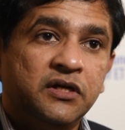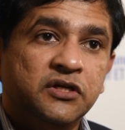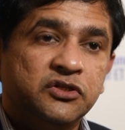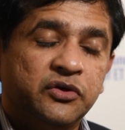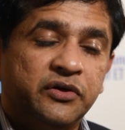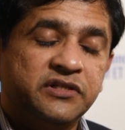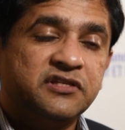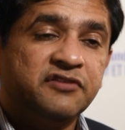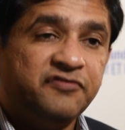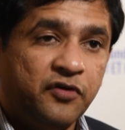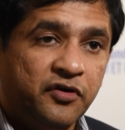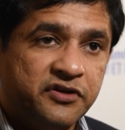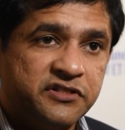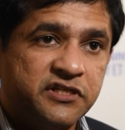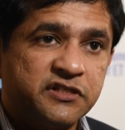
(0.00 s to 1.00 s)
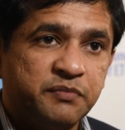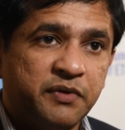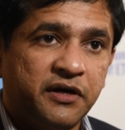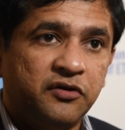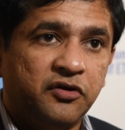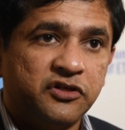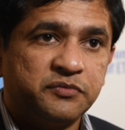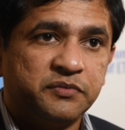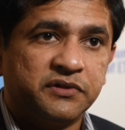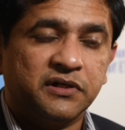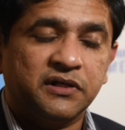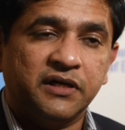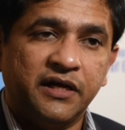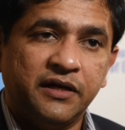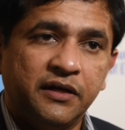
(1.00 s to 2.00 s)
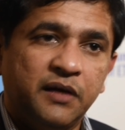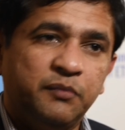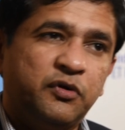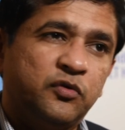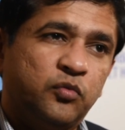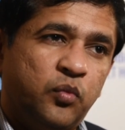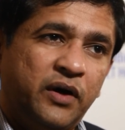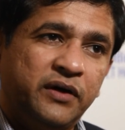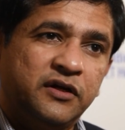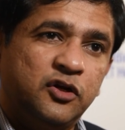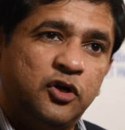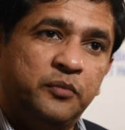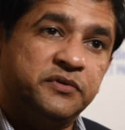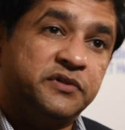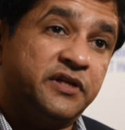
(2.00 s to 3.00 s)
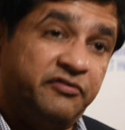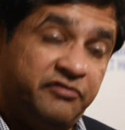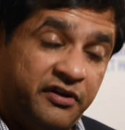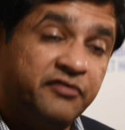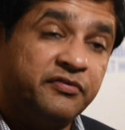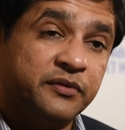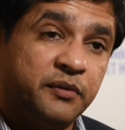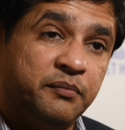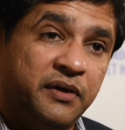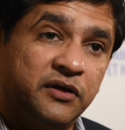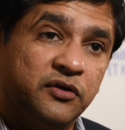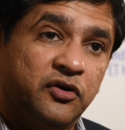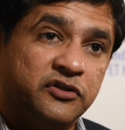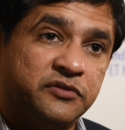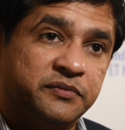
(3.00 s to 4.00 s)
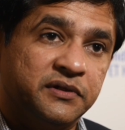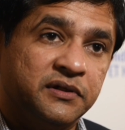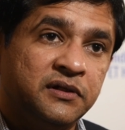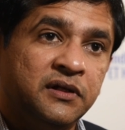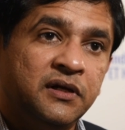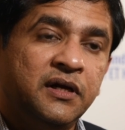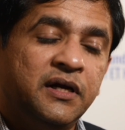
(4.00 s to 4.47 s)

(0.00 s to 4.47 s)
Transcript: So it's a 46 bedded hospital about 1 kilometer away from the main hospital